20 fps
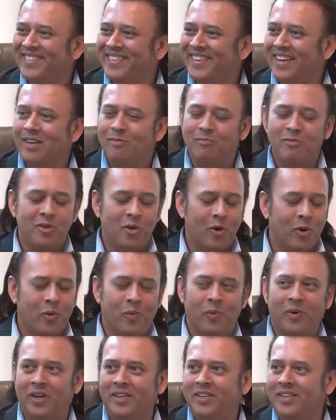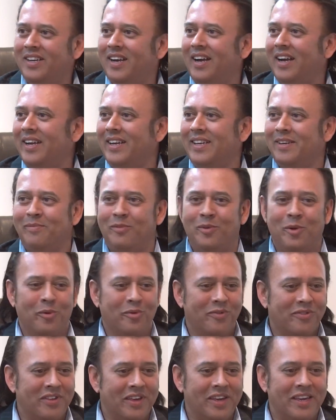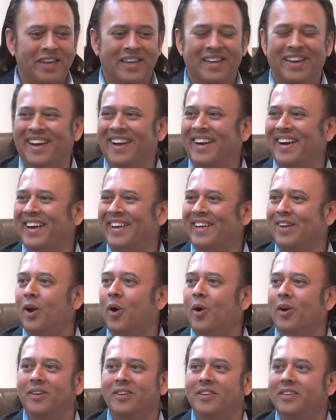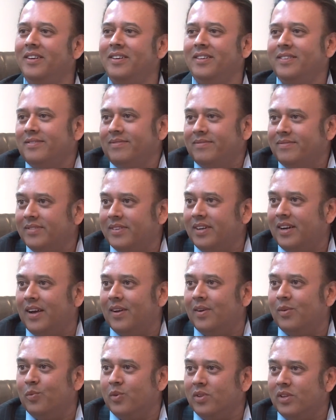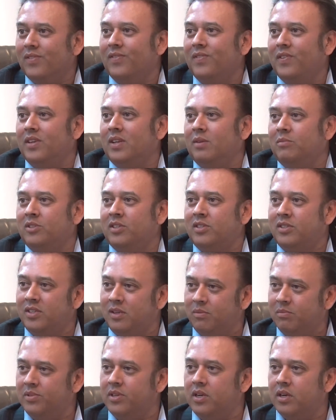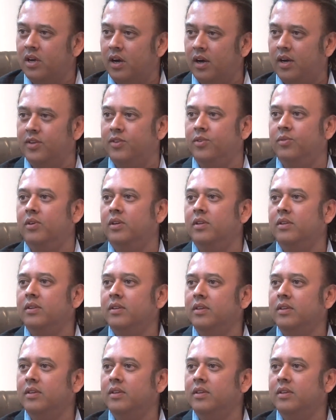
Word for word: I'm no one. I am no thing. I, I really feel I'm just simply a conduit.